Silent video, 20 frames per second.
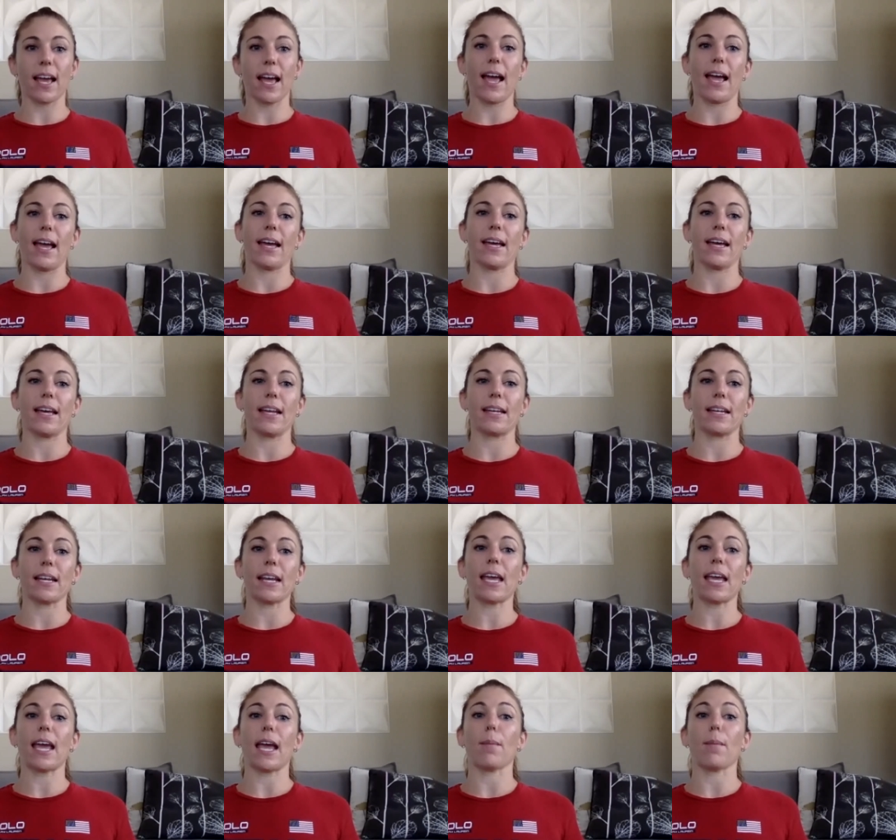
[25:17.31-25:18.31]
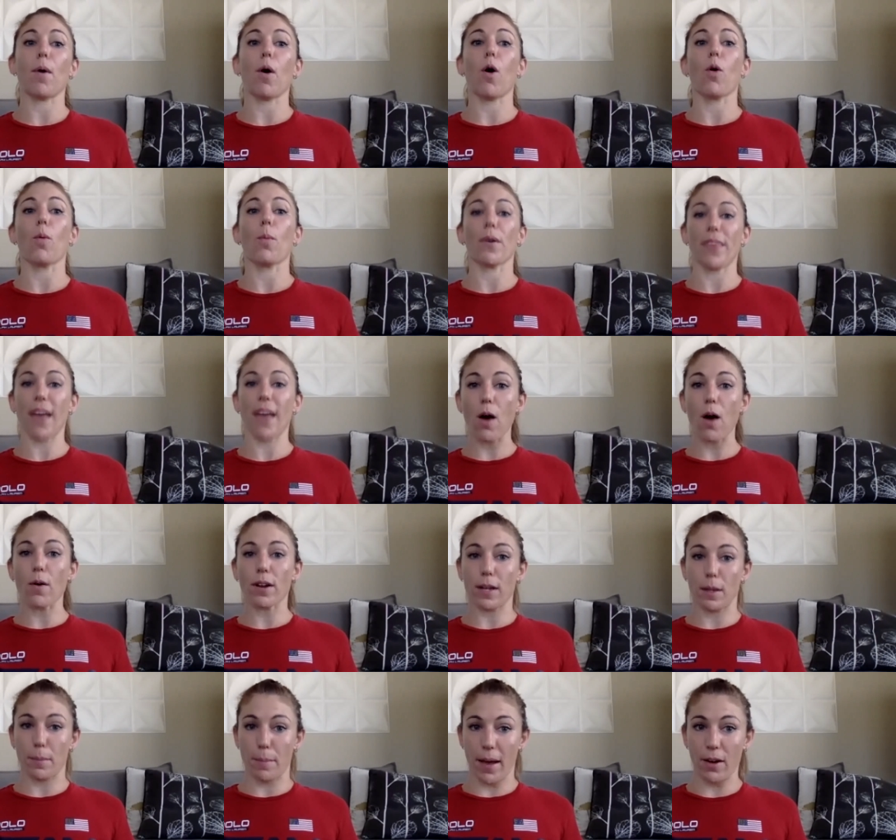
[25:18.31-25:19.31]
and came home without
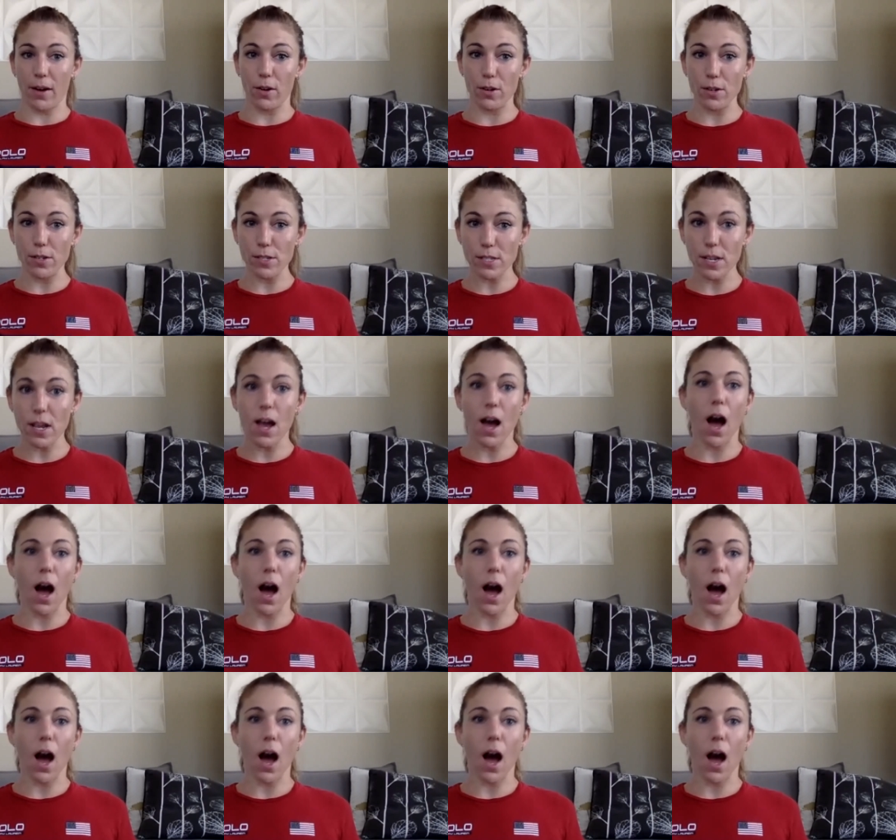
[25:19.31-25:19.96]
any medals.